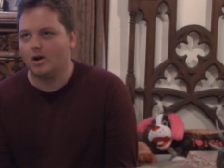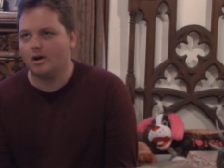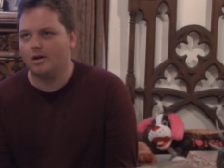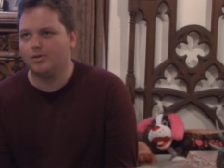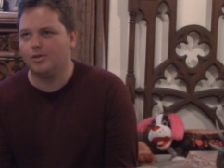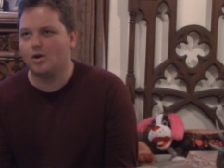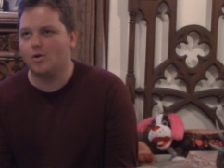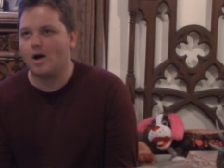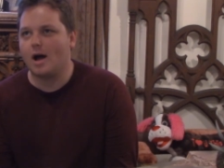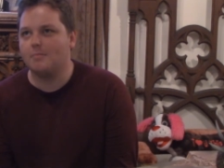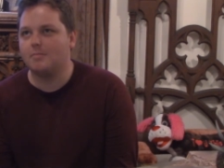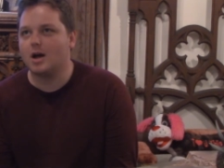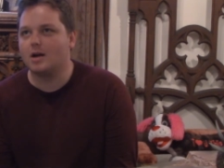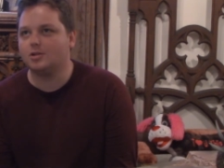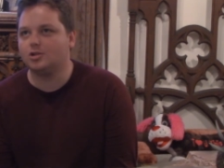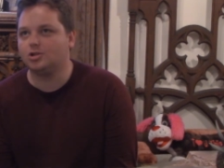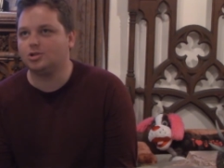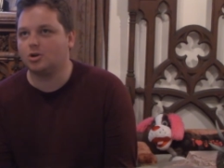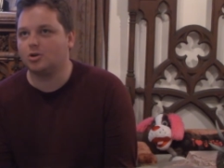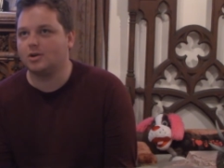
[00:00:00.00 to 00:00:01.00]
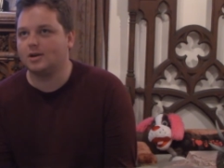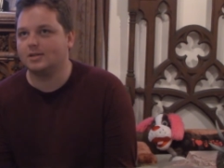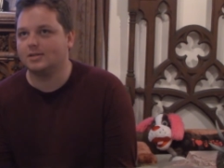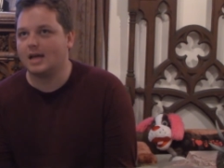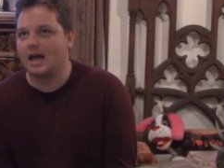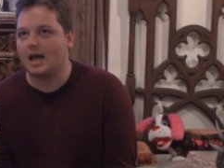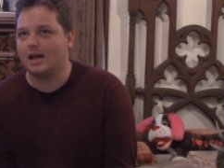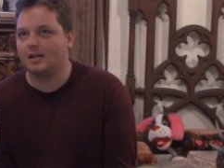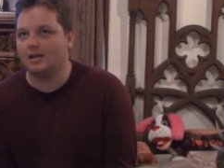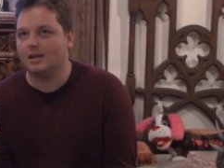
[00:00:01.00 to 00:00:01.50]
Though I'm not sure
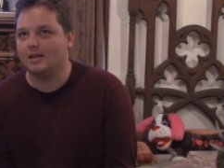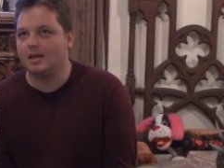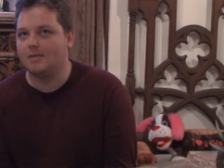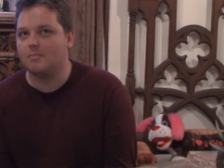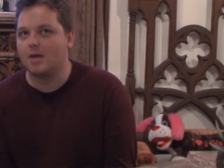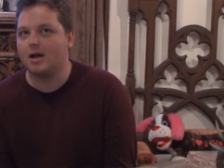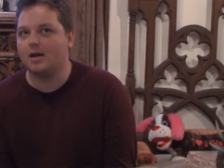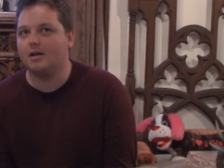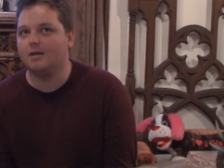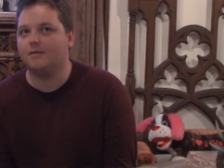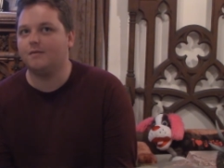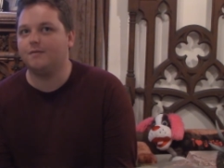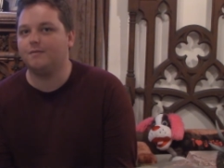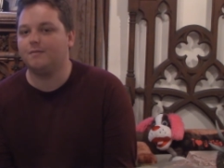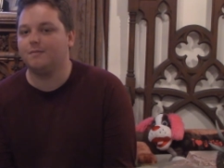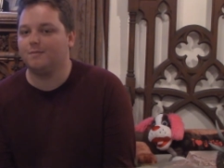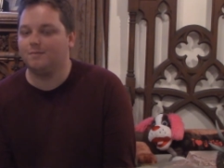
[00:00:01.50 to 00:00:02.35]
exactly, they might have,